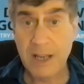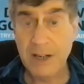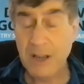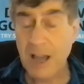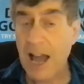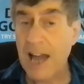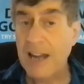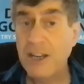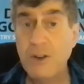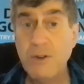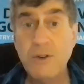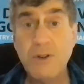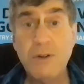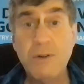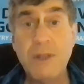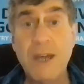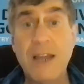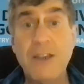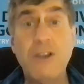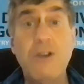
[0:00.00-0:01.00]
And how do you
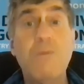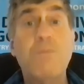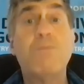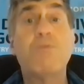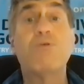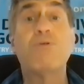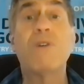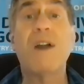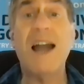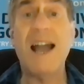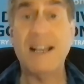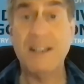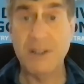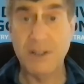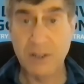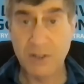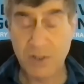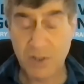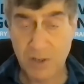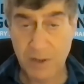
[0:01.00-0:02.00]
do that? You
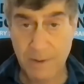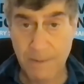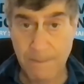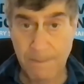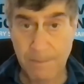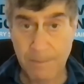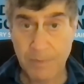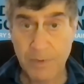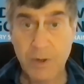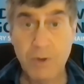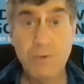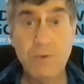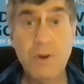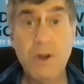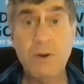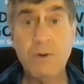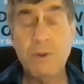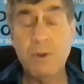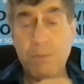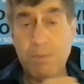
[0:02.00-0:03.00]
practice. You
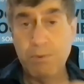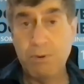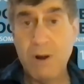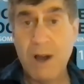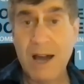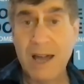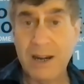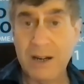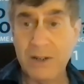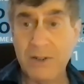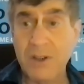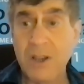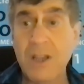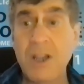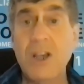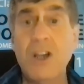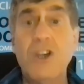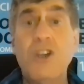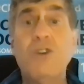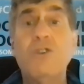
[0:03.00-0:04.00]
know your product.
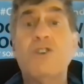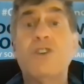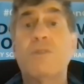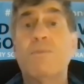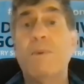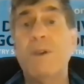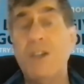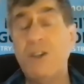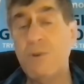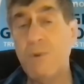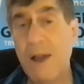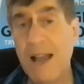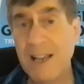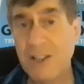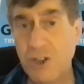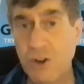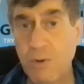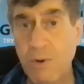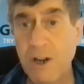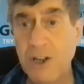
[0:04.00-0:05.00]
You speak, you
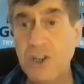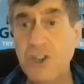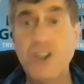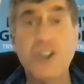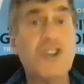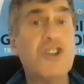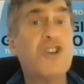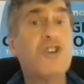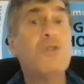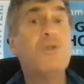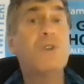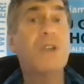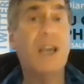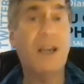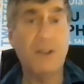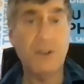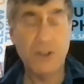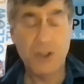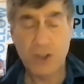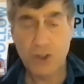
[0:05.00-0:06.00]
ask questions, you
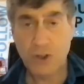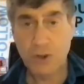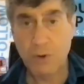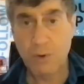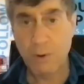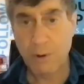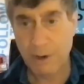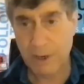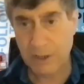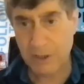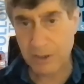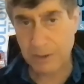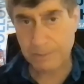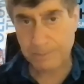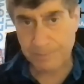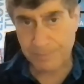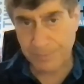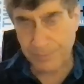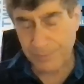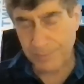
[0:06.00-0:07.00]
tell stories.
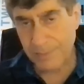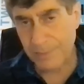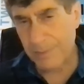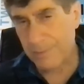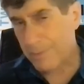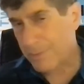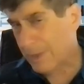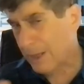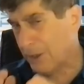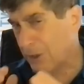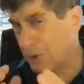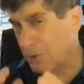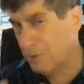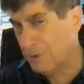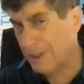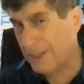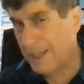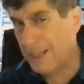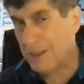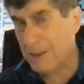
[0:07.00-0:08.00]
You
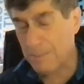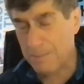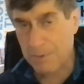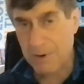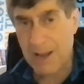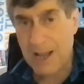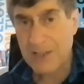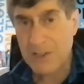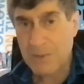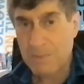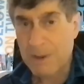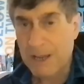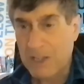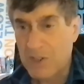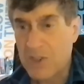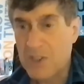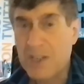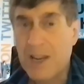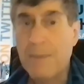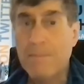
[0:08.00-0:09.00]
lead the
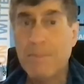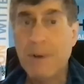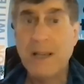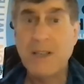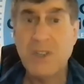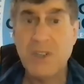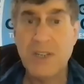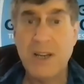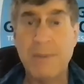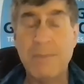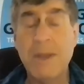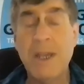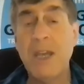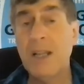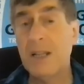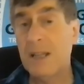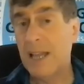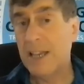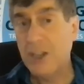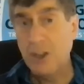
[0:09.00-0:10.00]
prospect step by step,
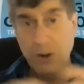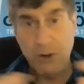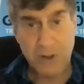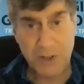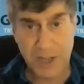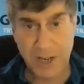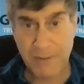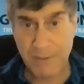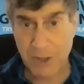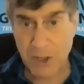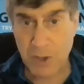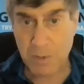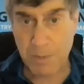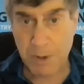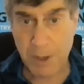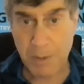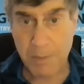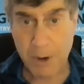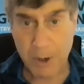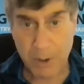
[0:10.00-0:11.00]
like you're Steven
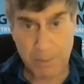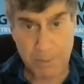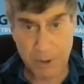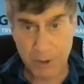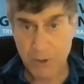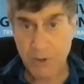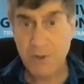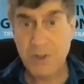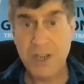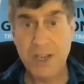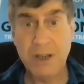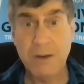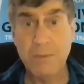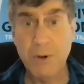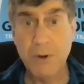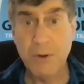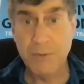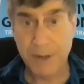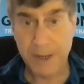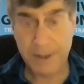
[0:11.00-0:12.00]
Spielberg producing a
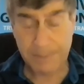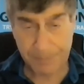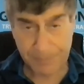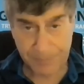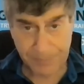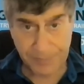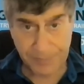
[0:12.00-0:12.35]
movie.